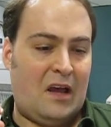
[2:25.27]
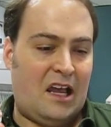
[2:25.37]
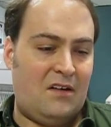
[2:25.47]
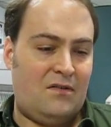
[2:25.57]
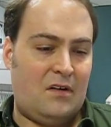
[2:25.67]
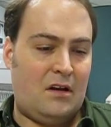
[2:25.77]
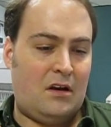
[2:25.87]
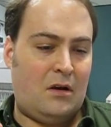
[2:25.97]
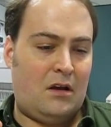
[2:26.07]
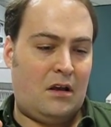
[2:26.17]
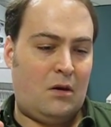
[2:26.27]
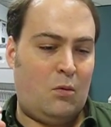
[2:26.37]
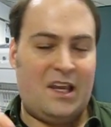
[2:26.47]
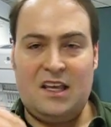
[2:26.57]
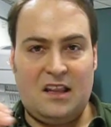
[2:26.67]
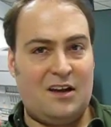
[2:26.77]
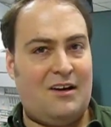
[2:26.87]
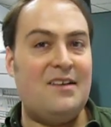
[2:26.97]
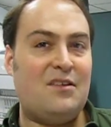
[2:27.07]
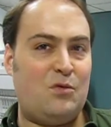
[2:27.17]
have a wiki like
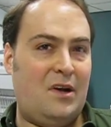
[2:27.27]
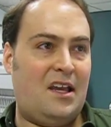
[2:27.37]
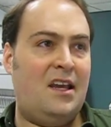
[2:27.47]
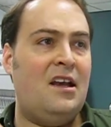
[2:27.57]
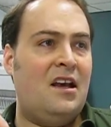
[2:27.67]
CrisisWiki,